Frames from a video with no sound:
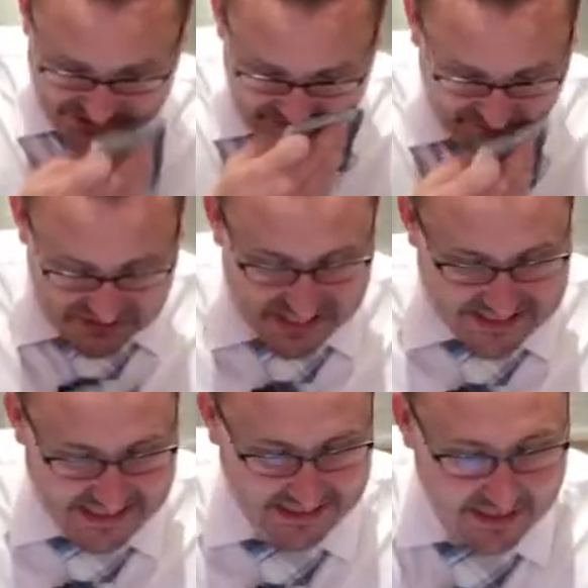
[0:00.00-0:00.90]
the Lord. Verse
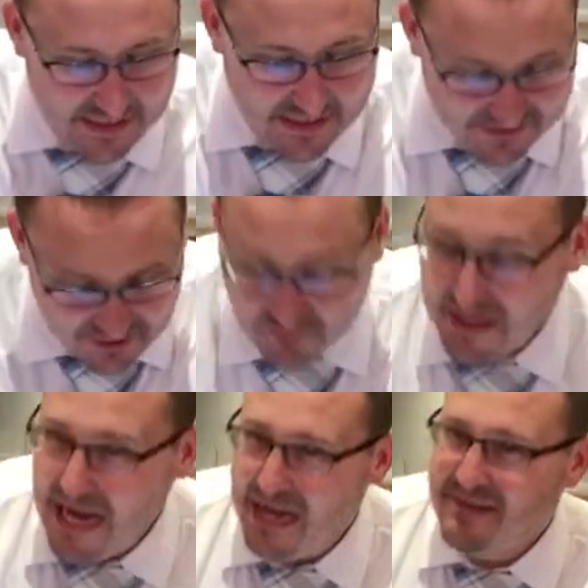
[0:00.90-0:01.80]
19. So
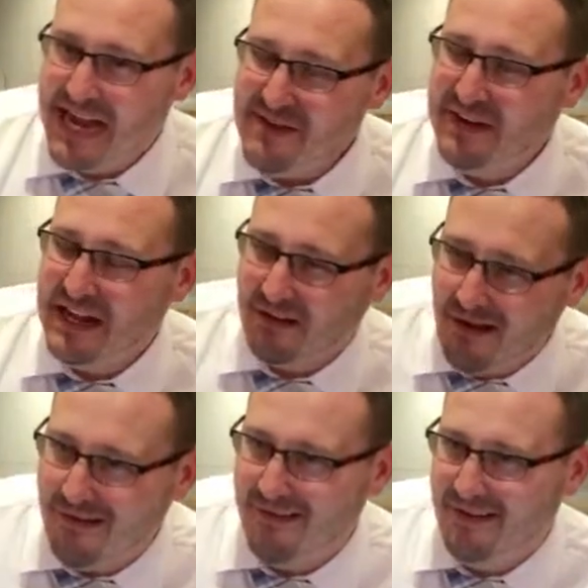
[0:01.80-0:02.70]
David had
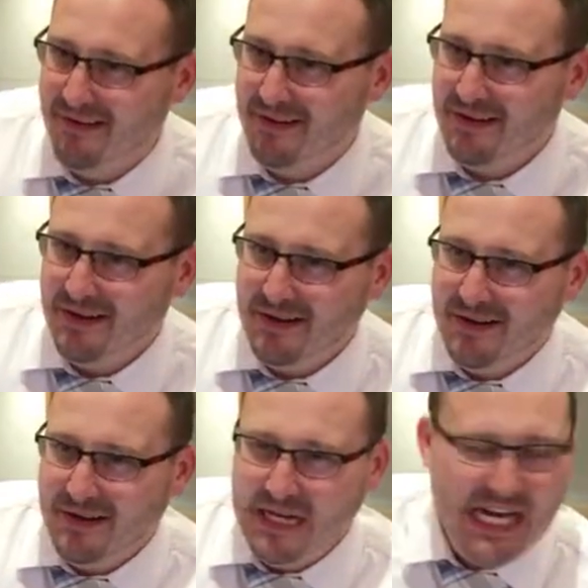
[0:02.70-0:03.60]
learned,
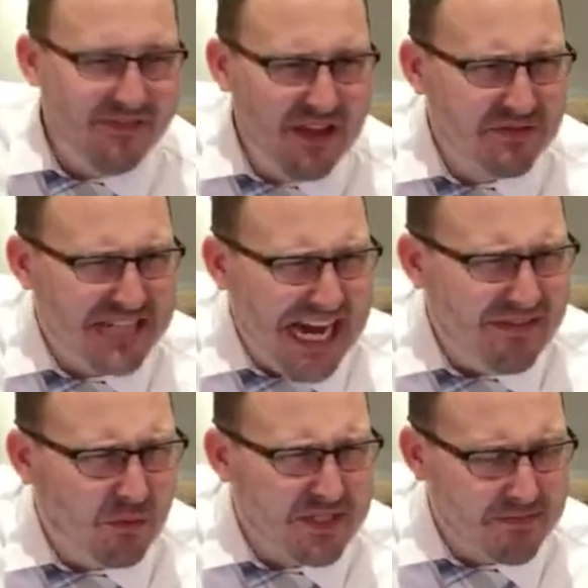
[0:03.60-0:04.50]
even though
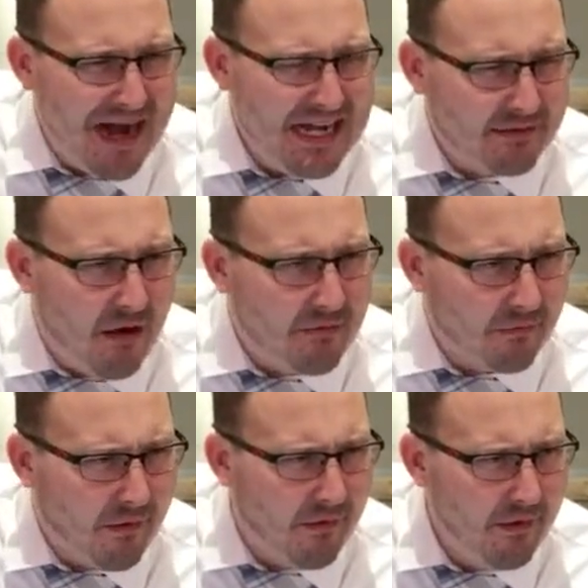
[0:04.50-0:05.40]
David was a mighty
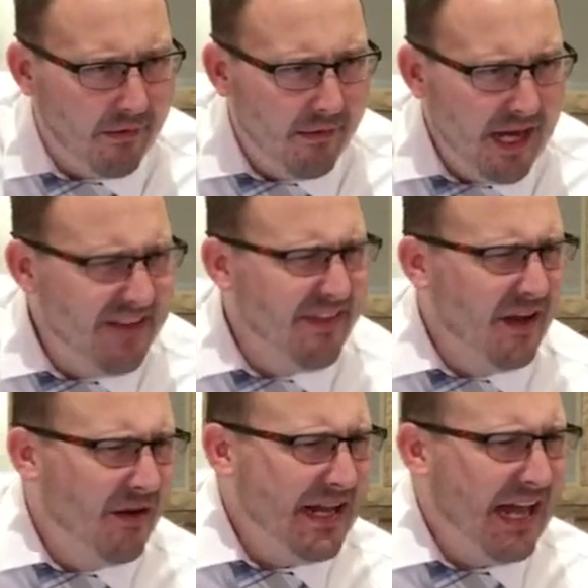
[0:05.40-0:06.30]
conqueror, even
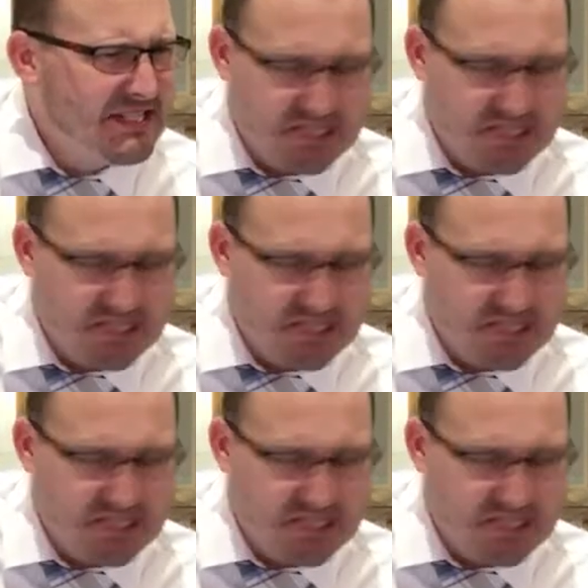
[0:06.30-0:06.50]
though he had